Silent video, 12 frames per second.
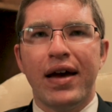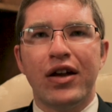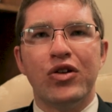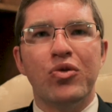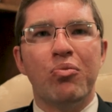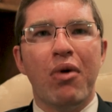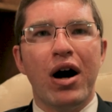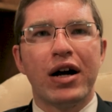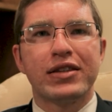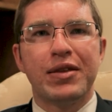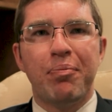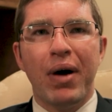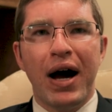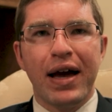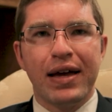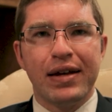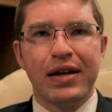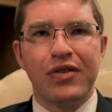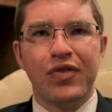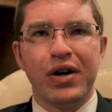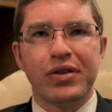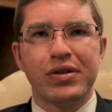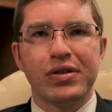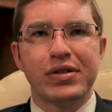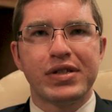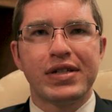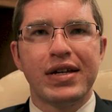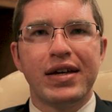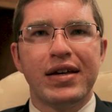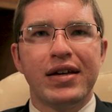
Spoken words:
and who mock the piety of others.